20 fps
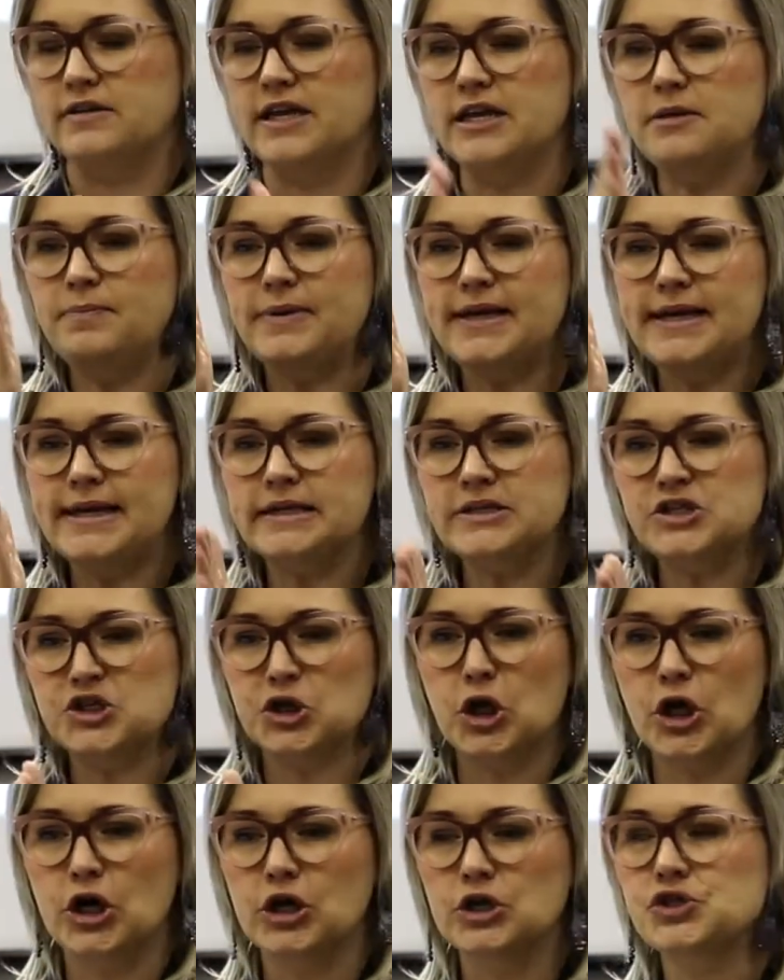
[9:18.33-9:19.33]
Then pleadings
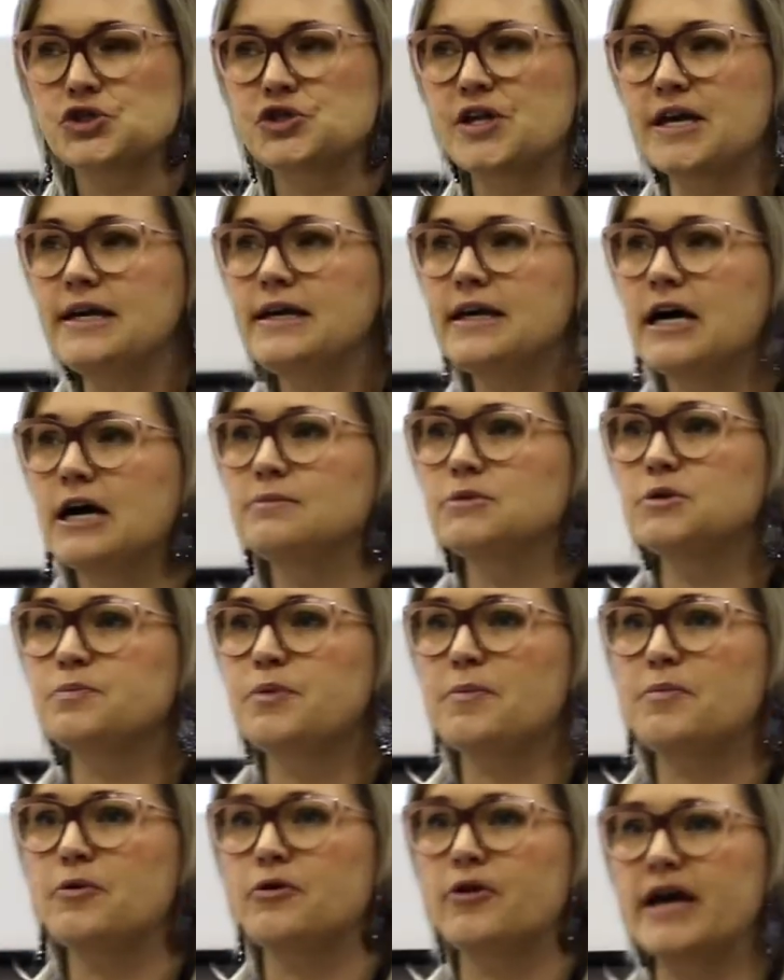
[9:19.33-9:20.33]
close, then comes
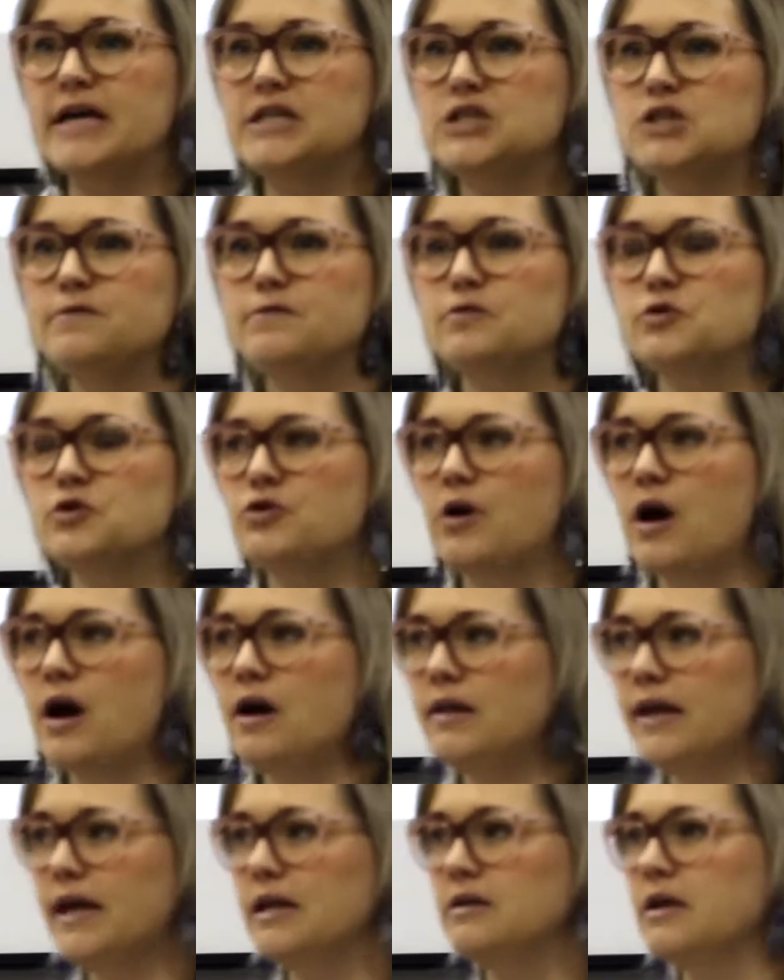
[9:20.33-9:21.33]
preparation for
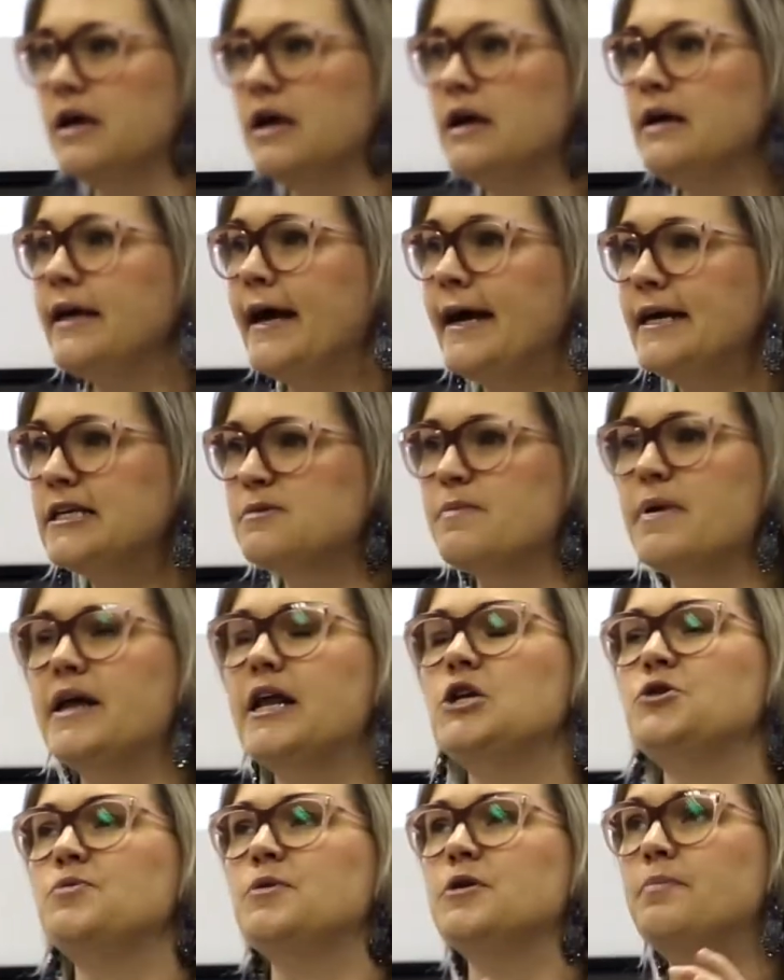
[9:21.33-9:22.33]
trial and case
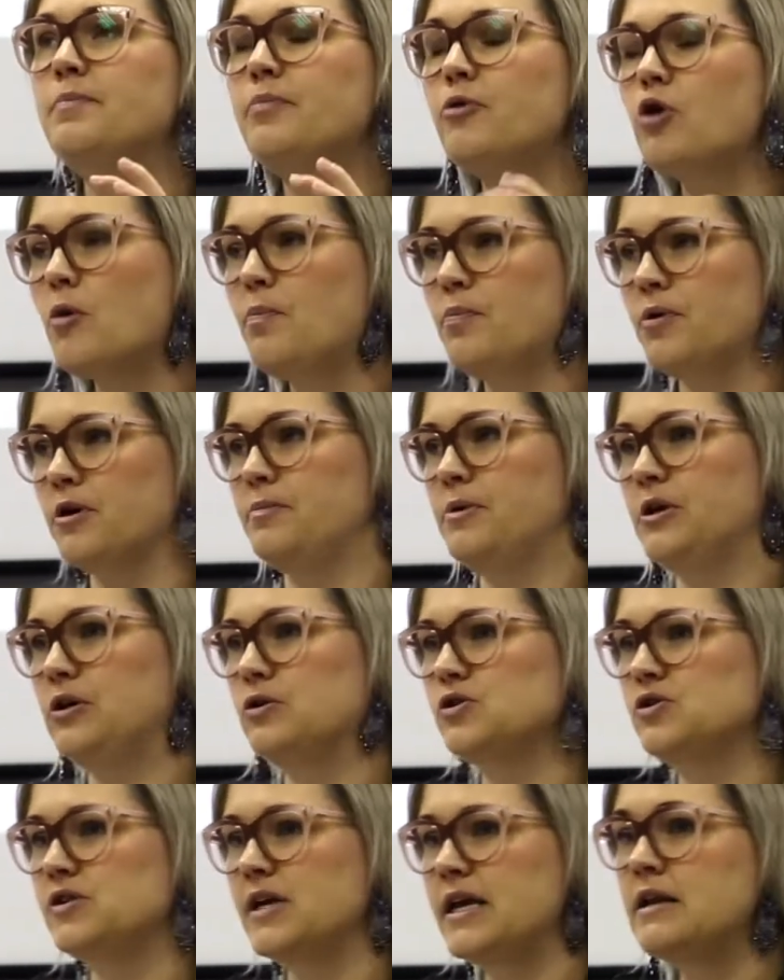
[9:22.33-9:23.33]
management proper,
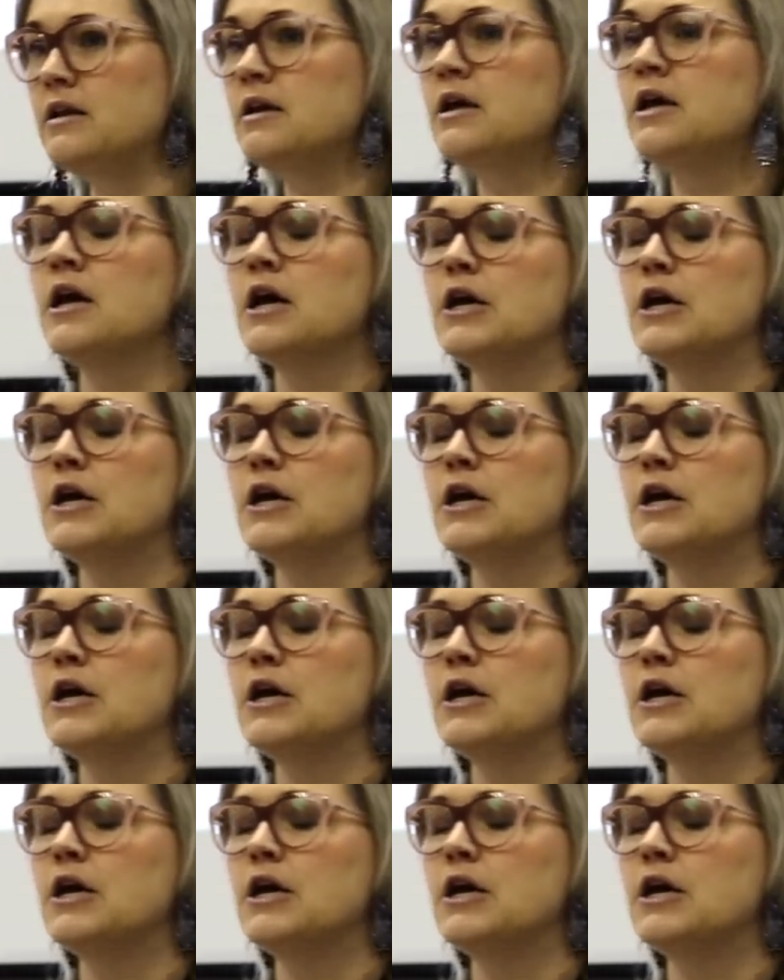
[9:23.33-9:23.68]
because then